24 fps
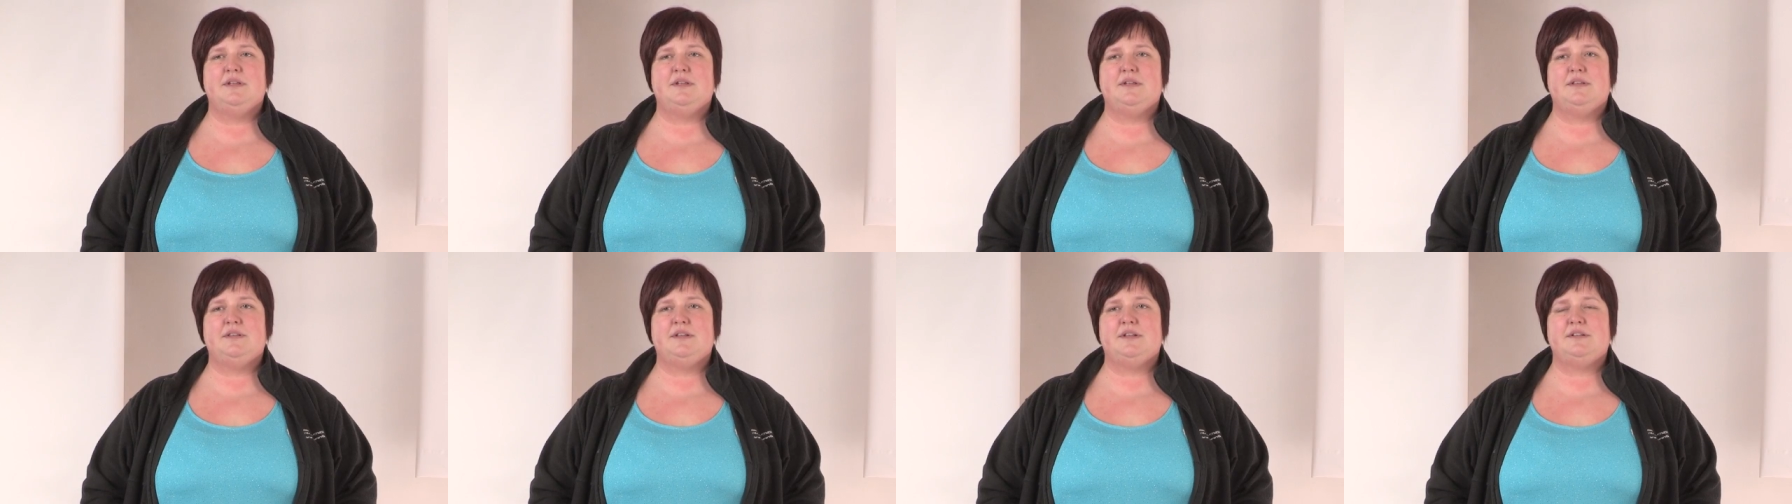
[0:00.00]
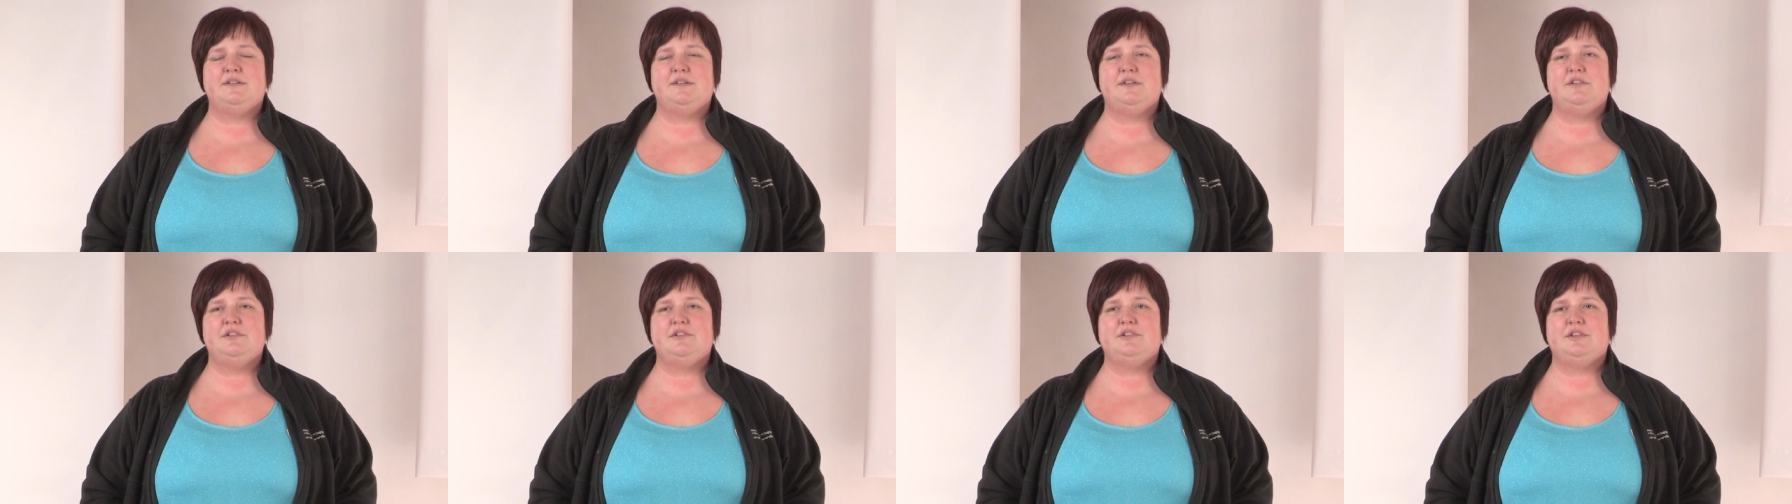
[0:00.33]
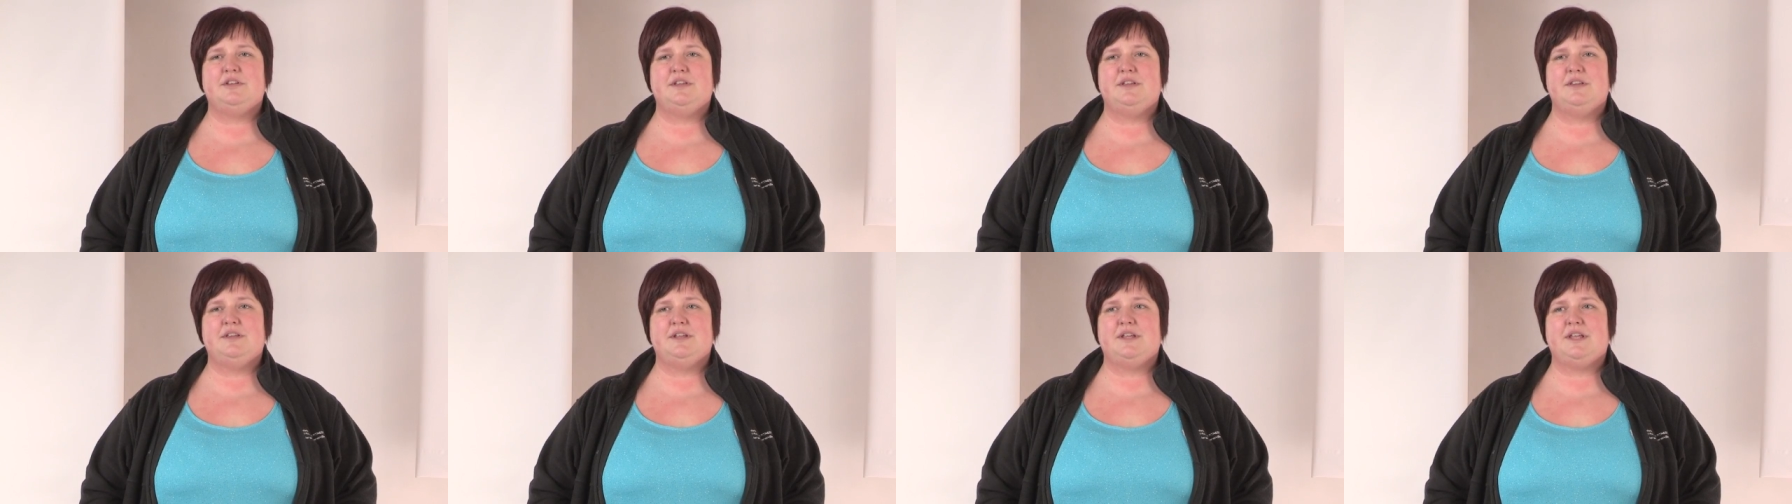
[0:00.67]
and that's
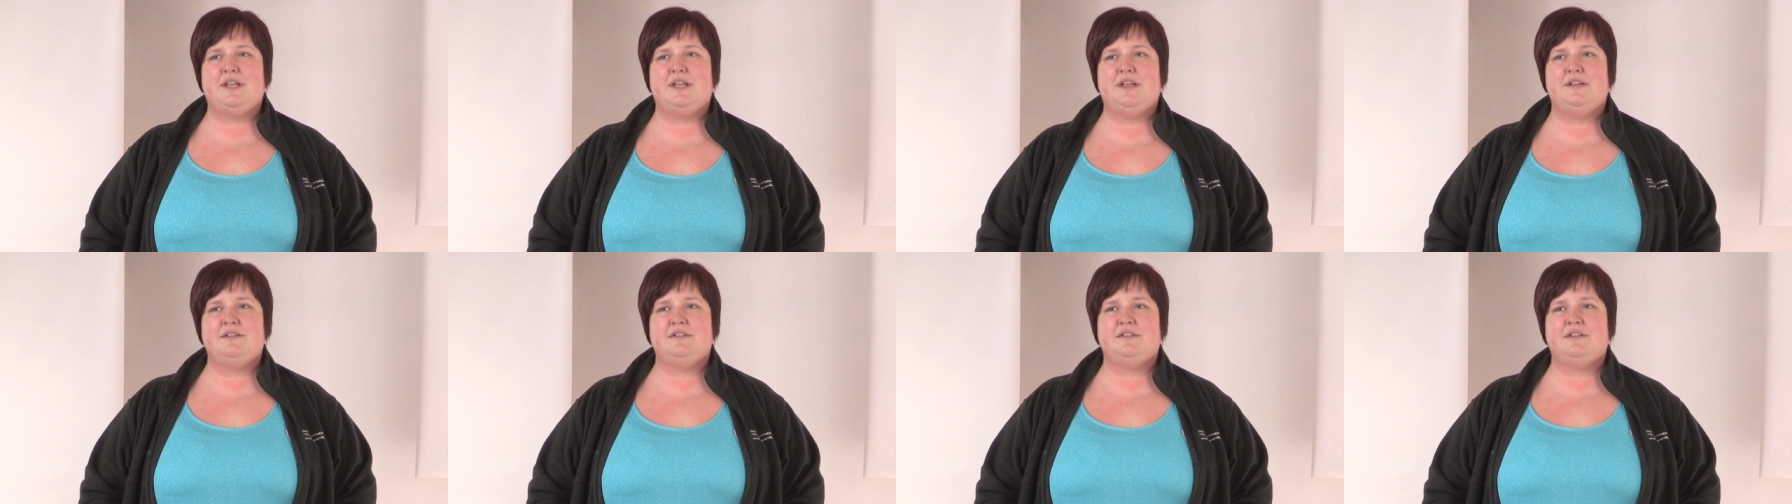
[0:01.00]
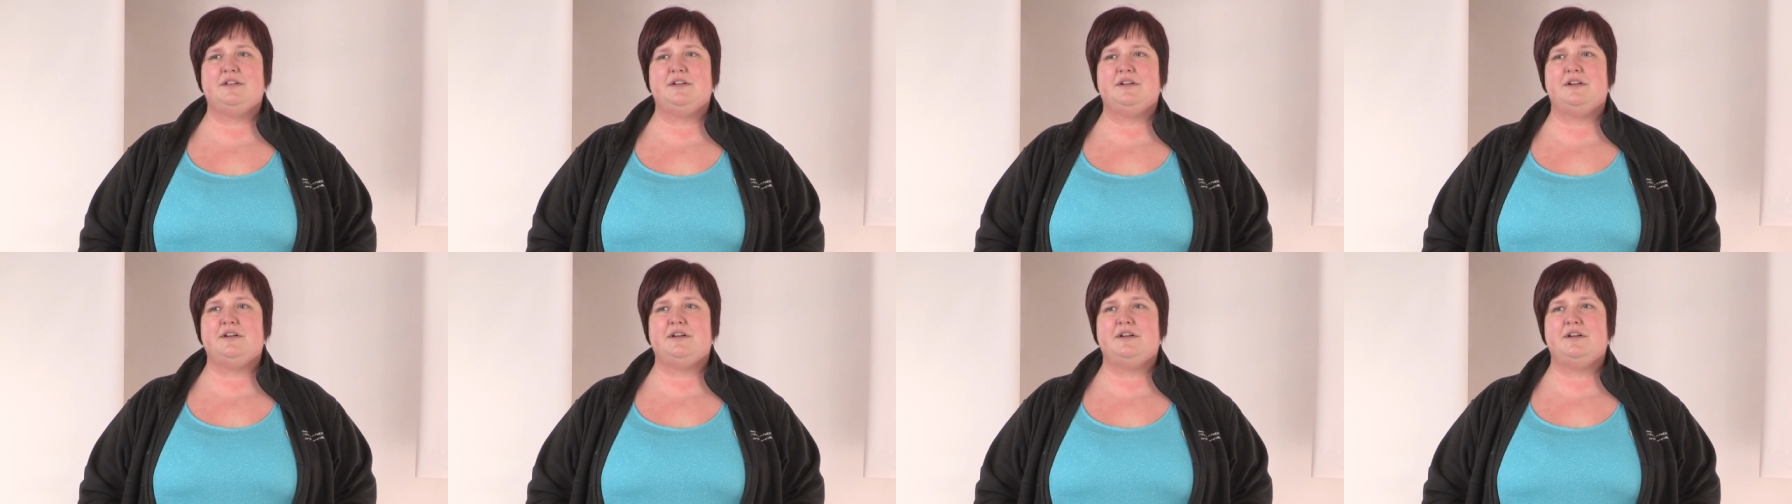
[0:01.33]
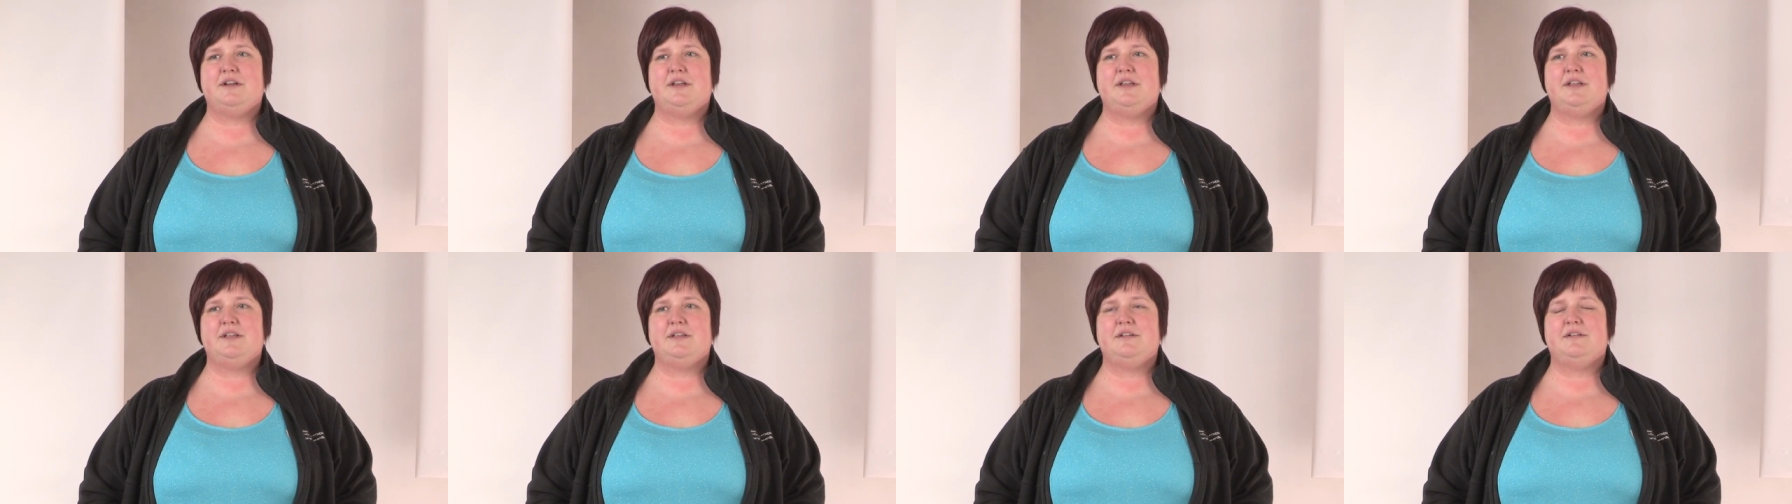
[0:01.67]
usually the case. They're
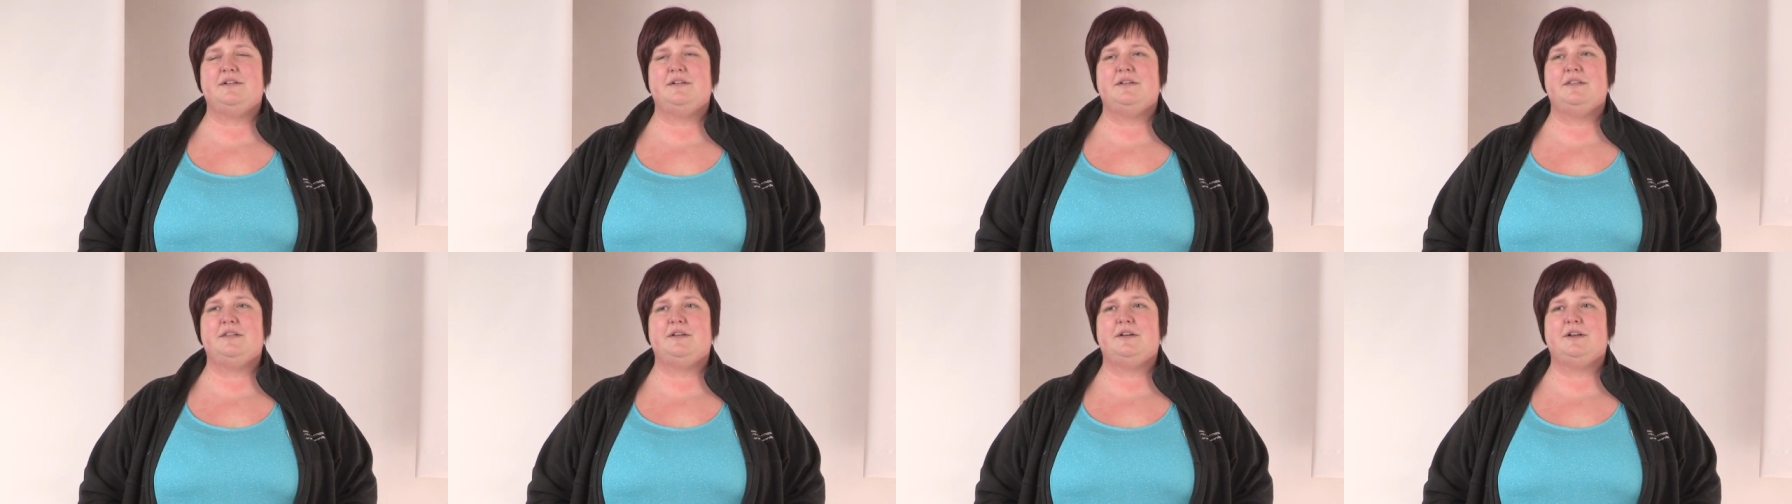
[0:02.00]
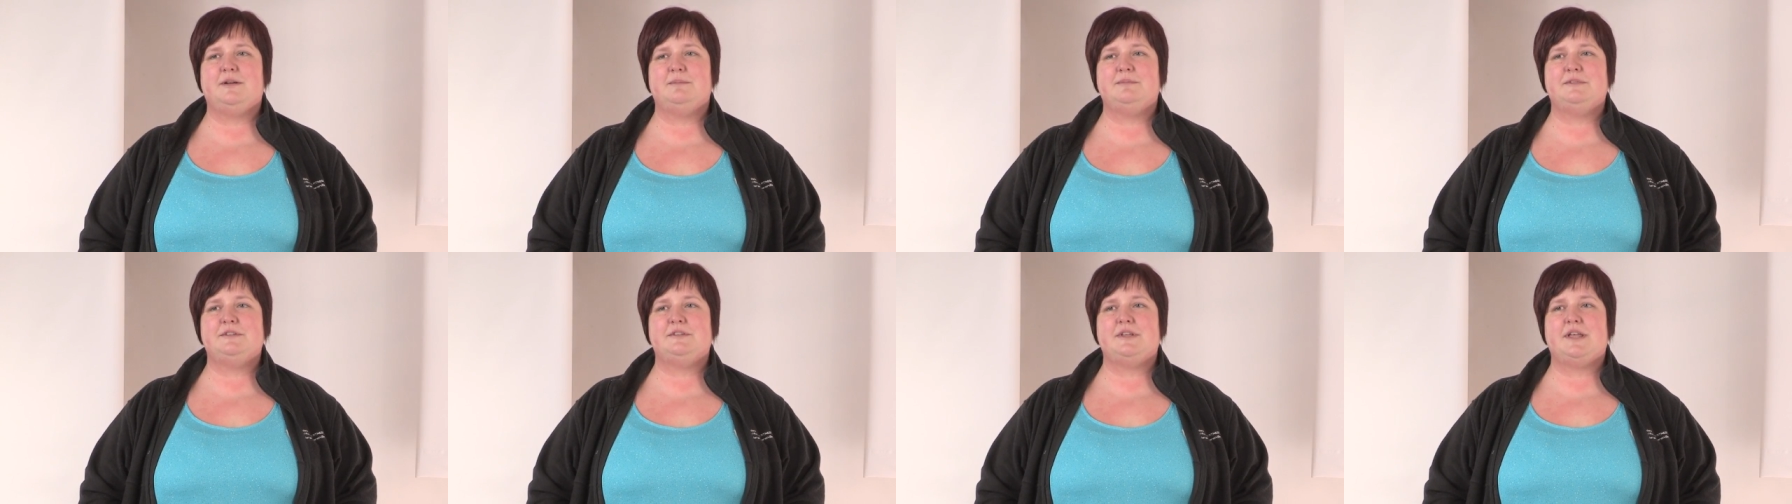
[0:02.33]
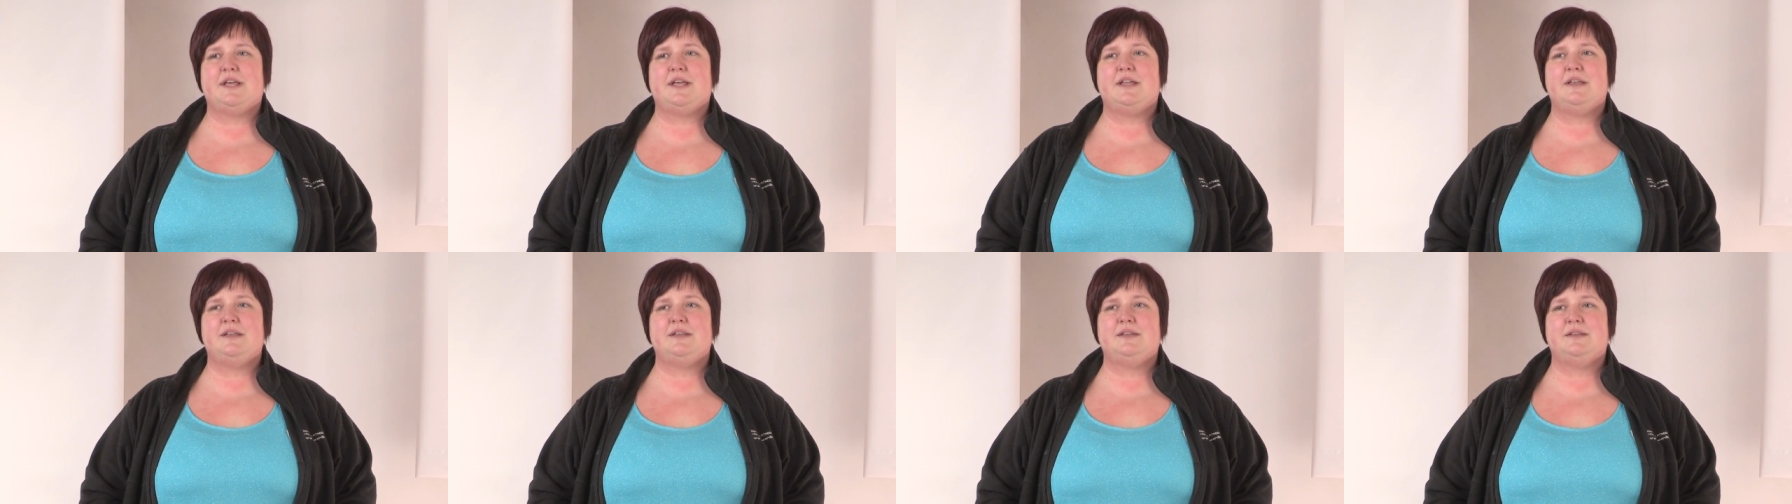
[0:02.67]
hurting or they're
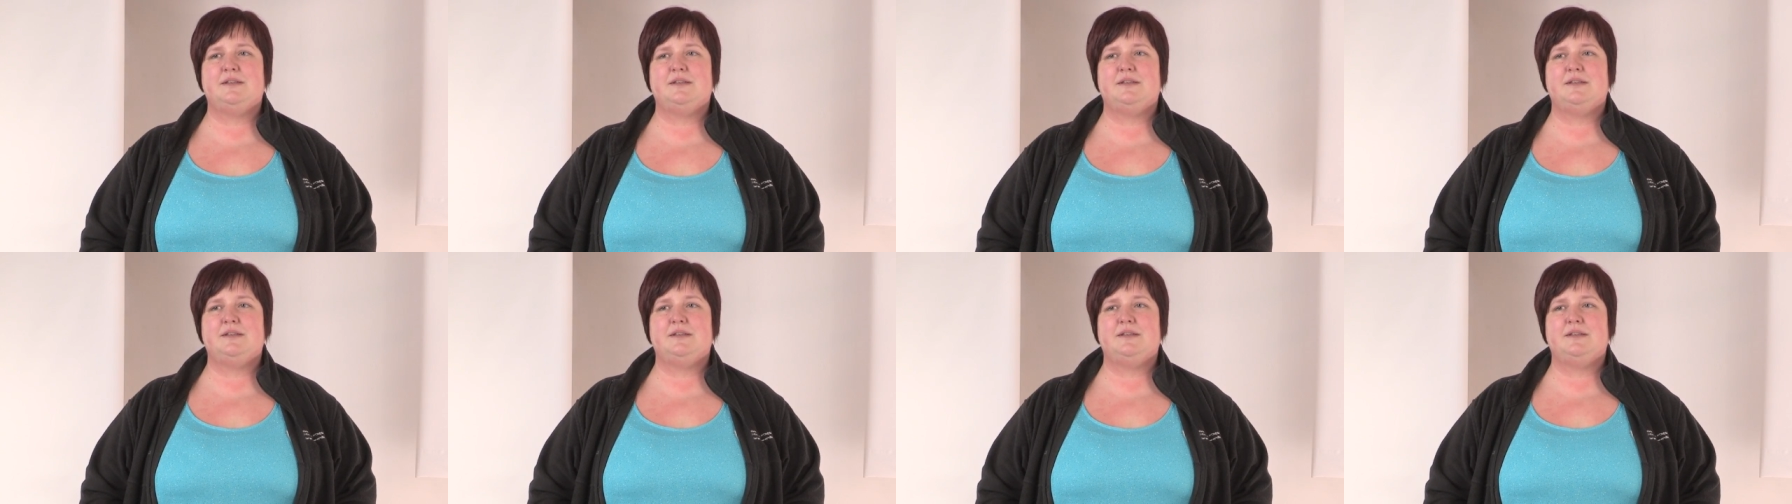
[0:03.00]
upset,